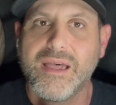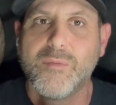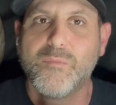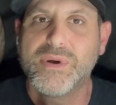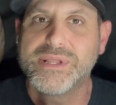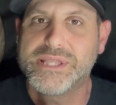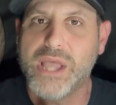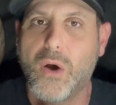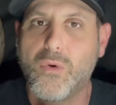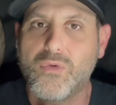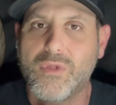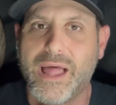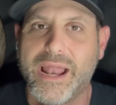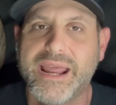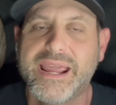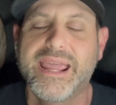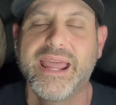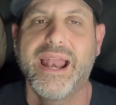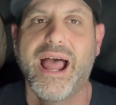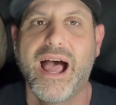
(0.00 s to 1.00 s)
But don't let it
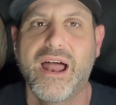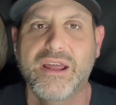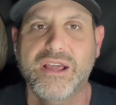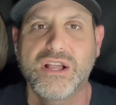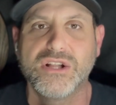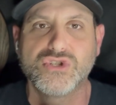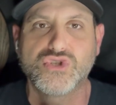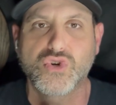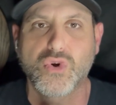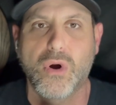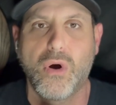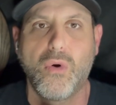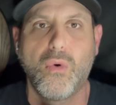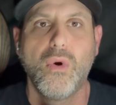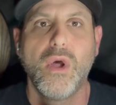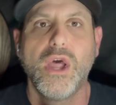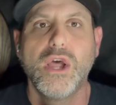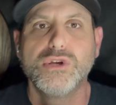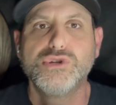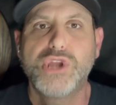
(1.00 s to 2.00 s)
get out of control.
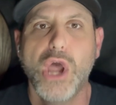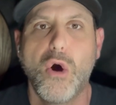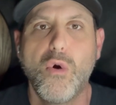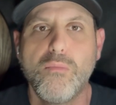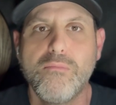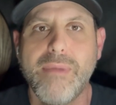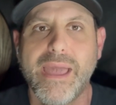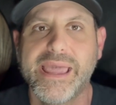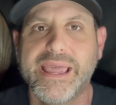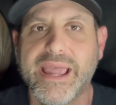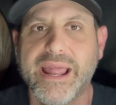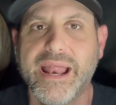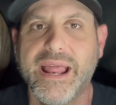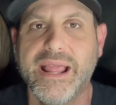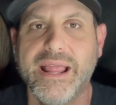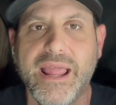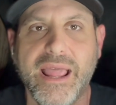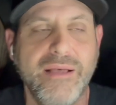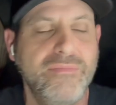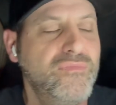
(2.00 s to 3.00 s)
Don't make
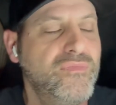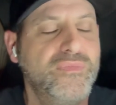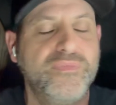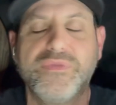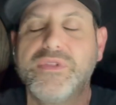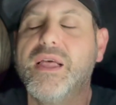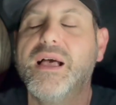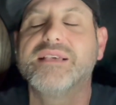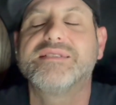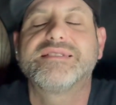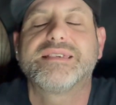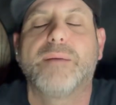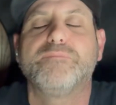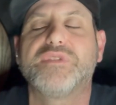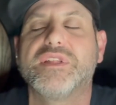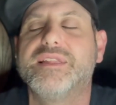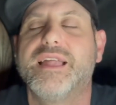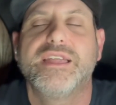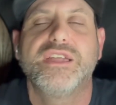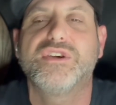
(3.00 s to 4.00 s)
it
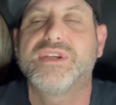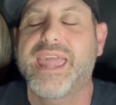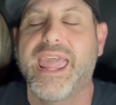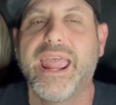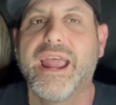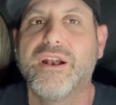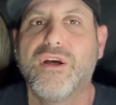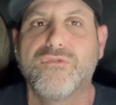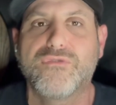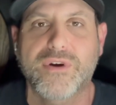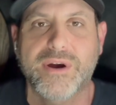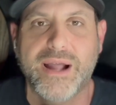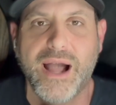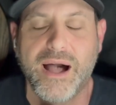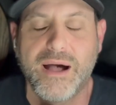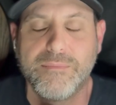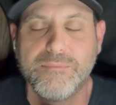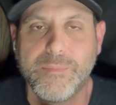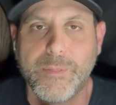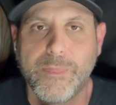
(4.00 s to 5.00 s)
something that you can't
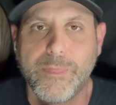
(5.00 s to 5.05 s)
overcome.